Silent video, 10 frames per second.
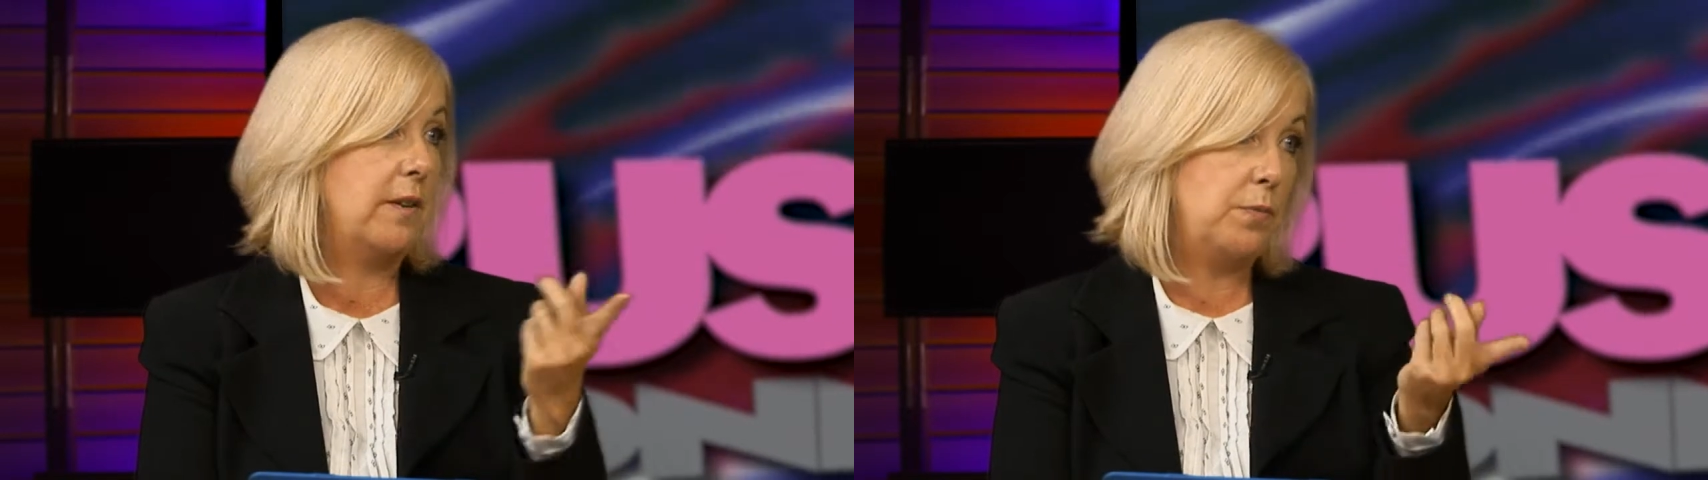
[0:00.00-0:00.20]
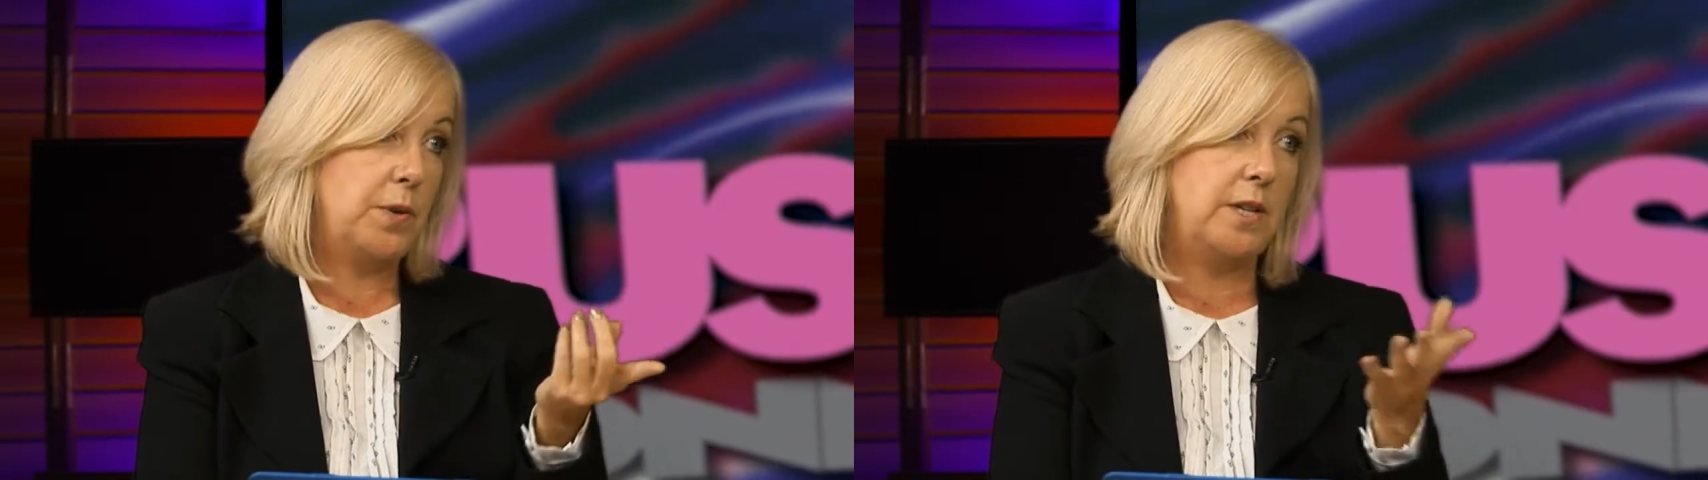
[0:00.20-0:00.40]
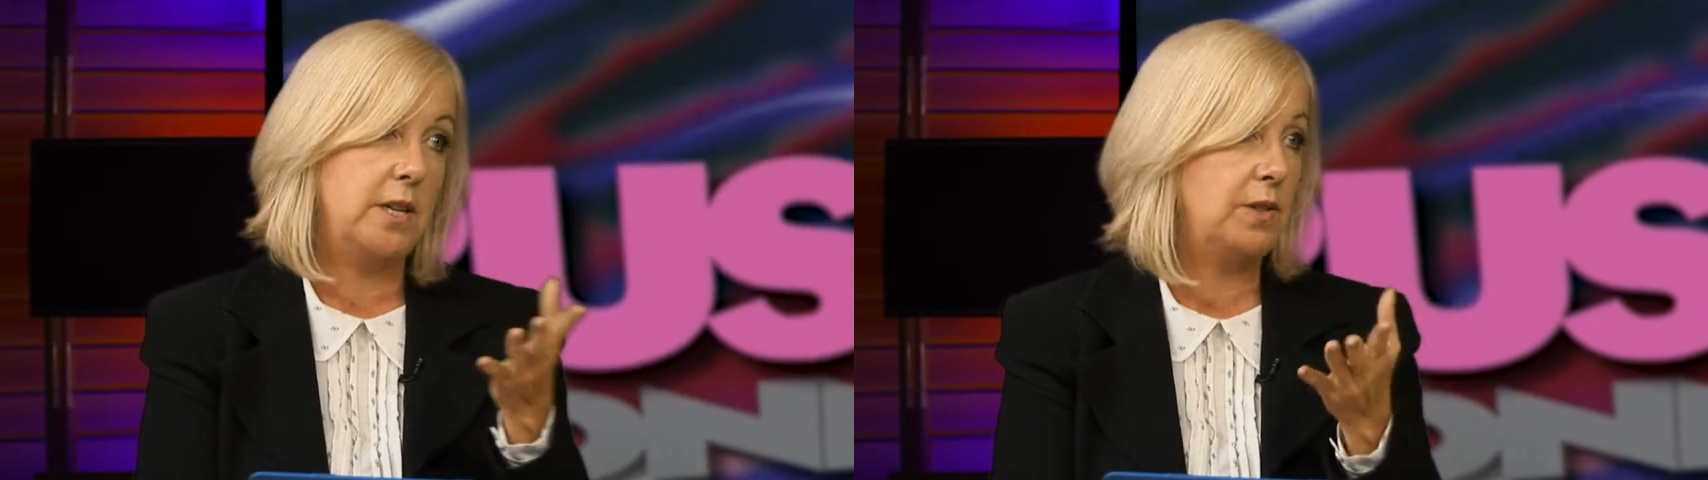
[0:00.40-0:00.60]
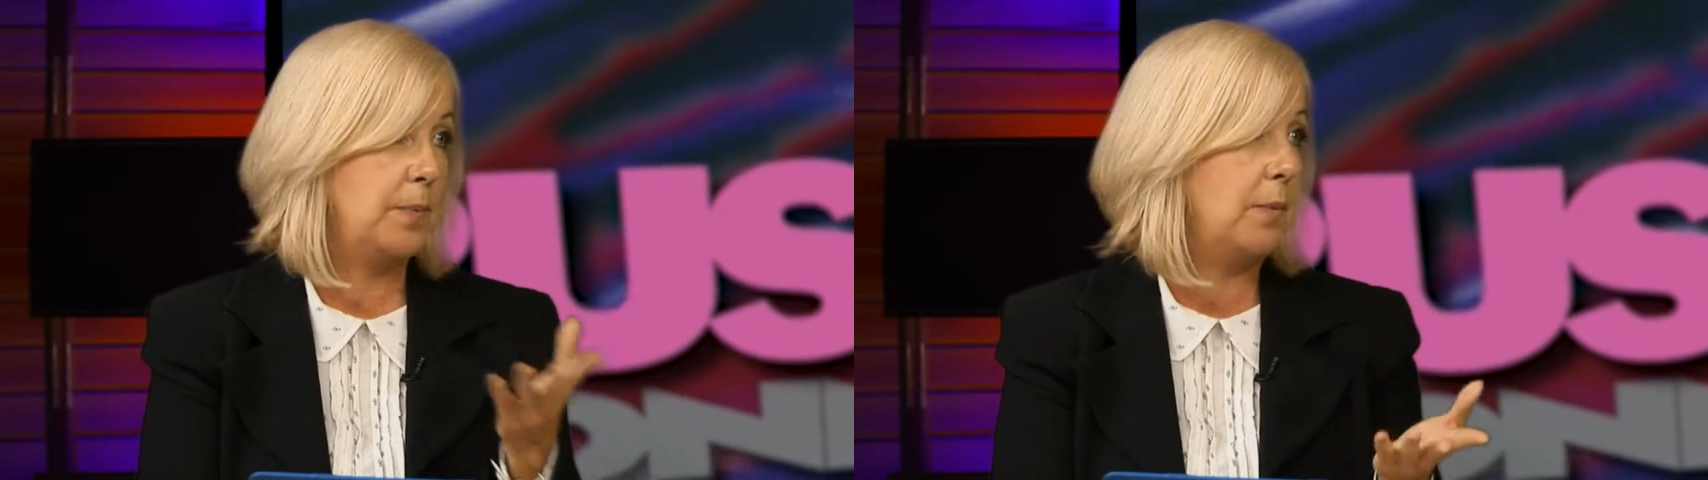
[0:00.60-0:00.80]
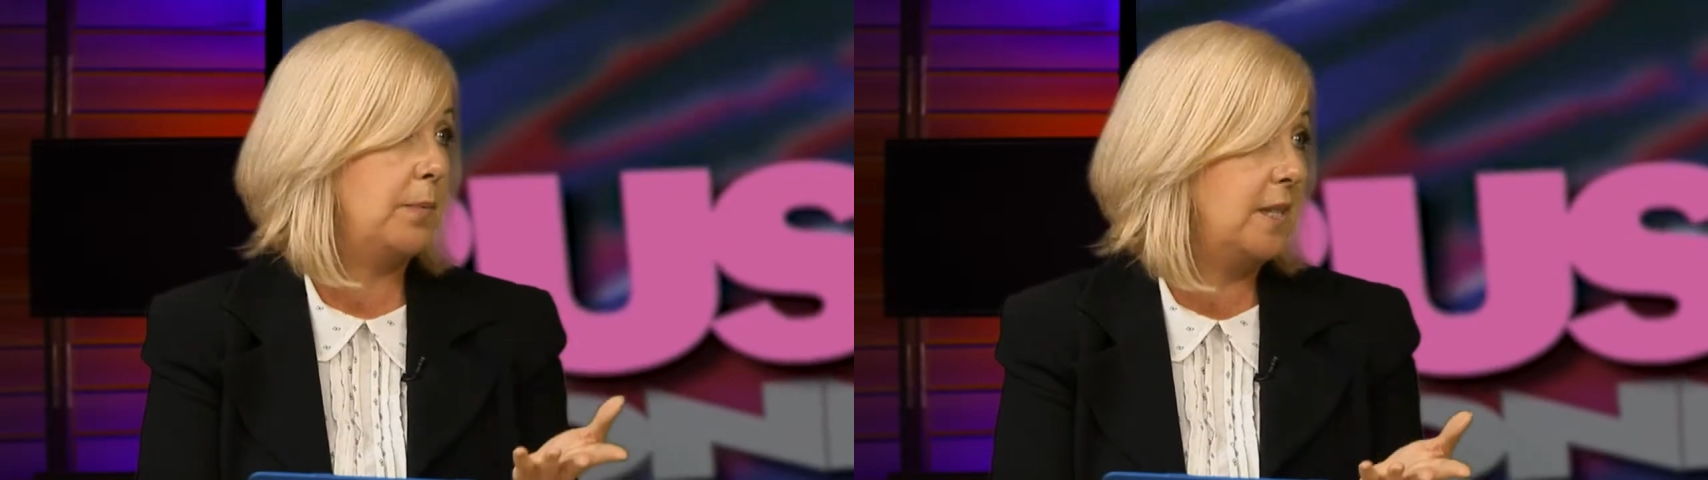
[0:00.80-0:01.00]
Everybody knows
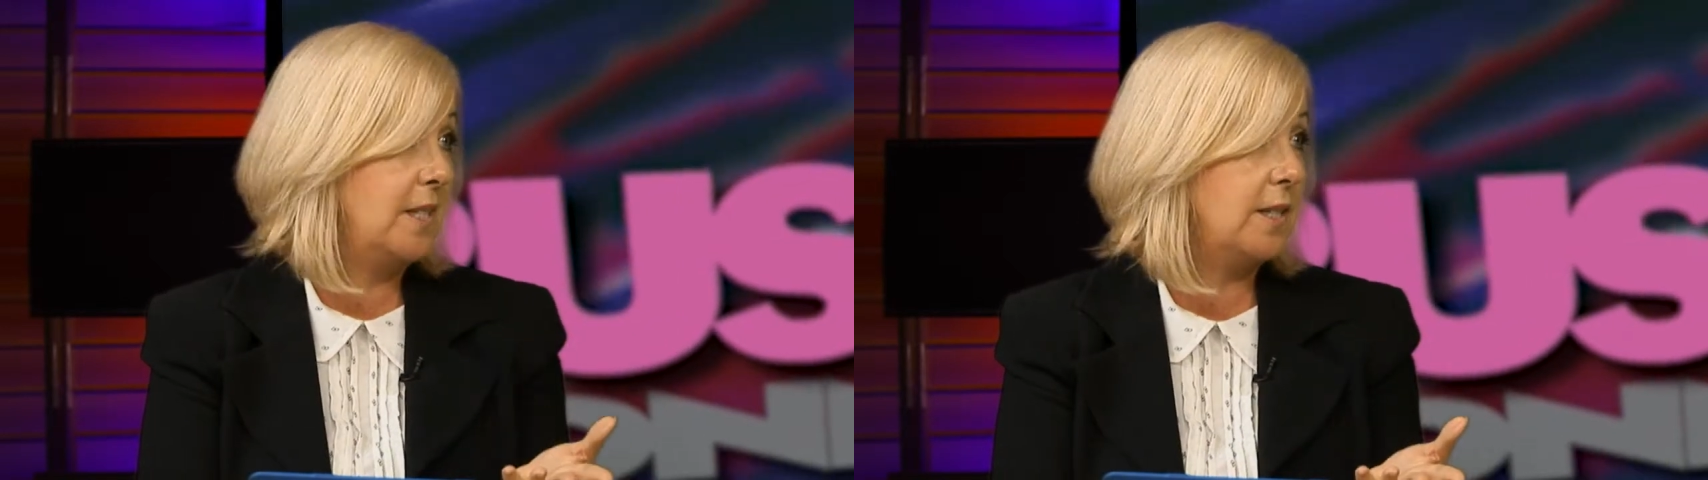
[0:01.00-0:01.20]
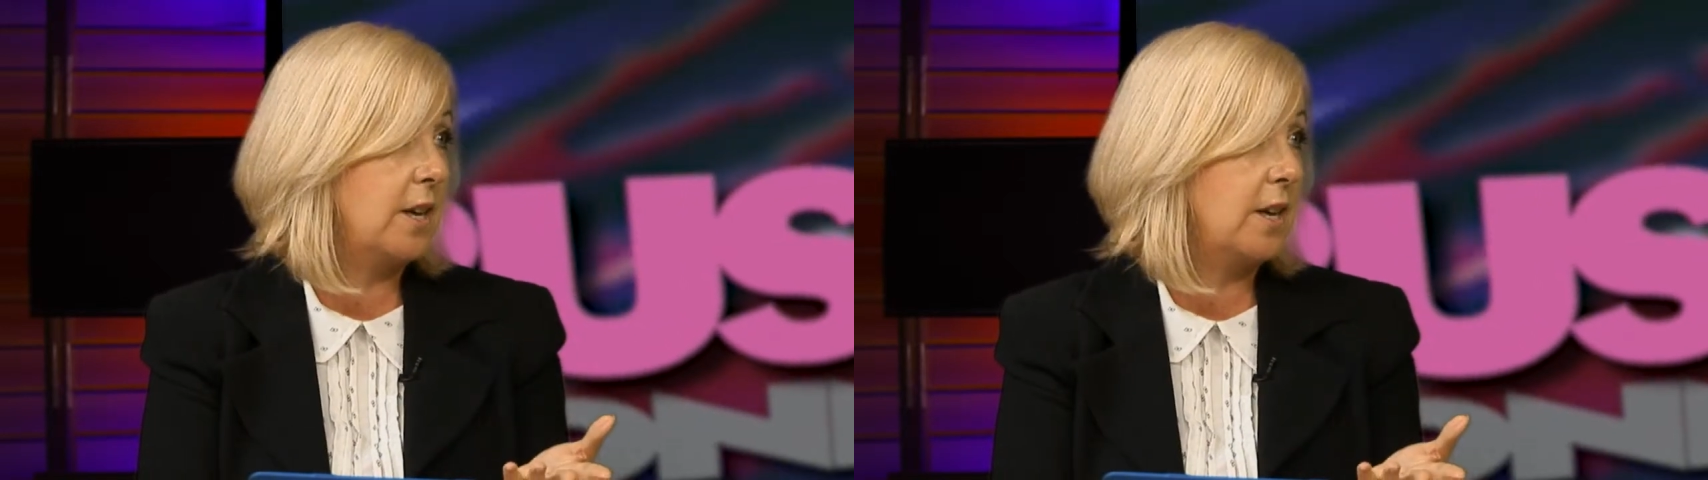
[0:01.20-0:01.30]
about business